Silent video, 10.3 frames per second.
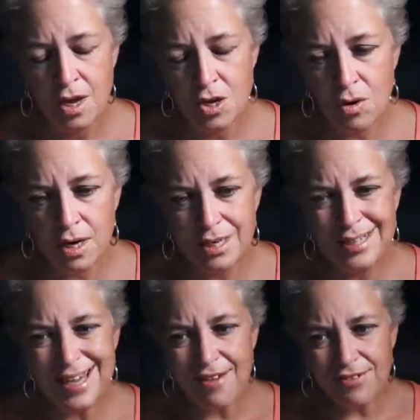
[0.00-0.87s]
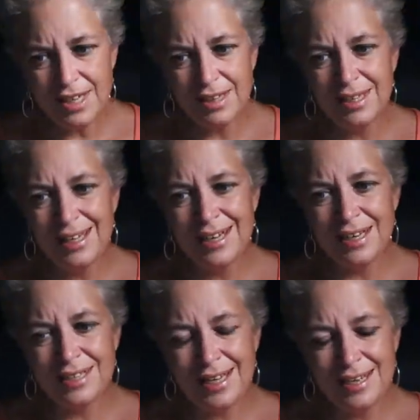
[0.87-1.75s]
You are definitely
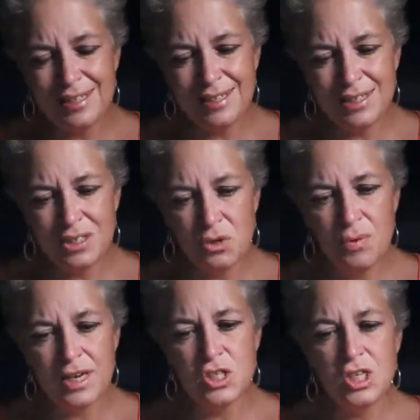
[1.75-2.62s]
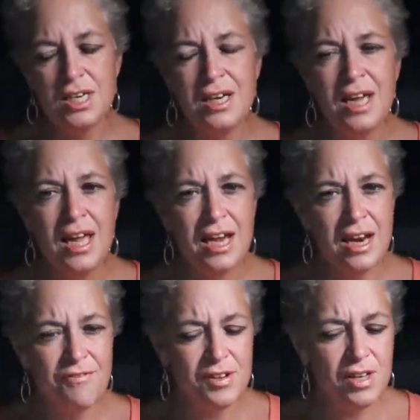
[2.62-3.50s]
in a tense situation,
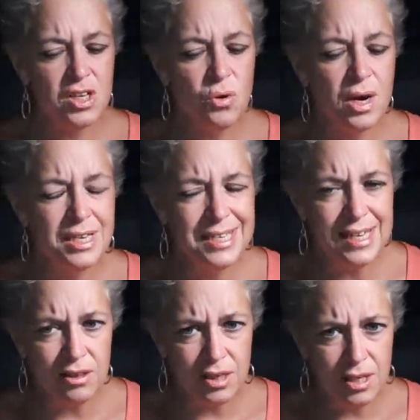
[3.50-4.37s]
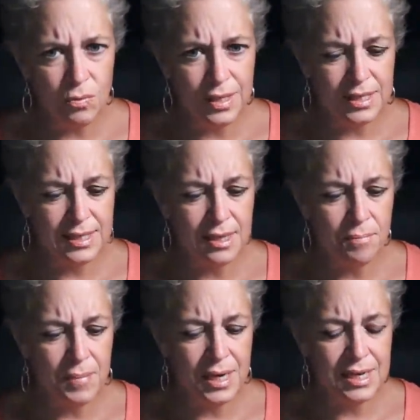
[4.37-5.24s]
and I feel like you are dealing with
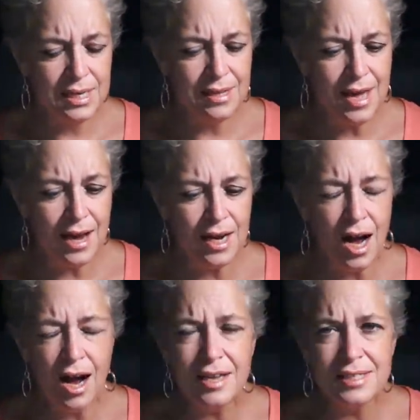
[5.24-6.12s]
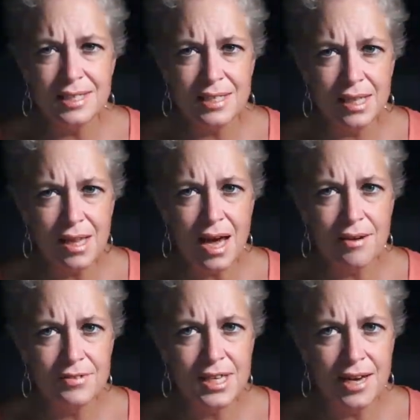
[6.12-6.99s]
somebody that causes a lot
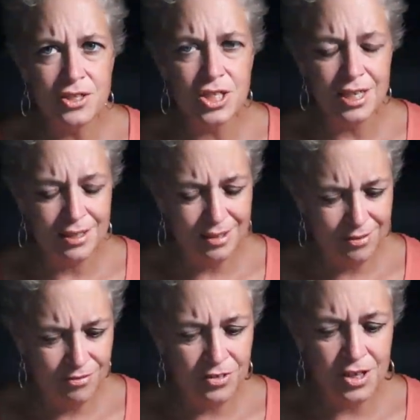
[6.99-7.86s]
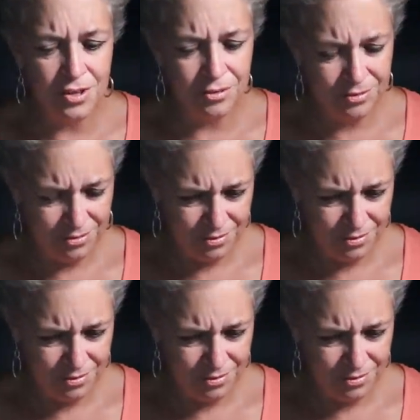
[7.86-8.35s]
of tension for you.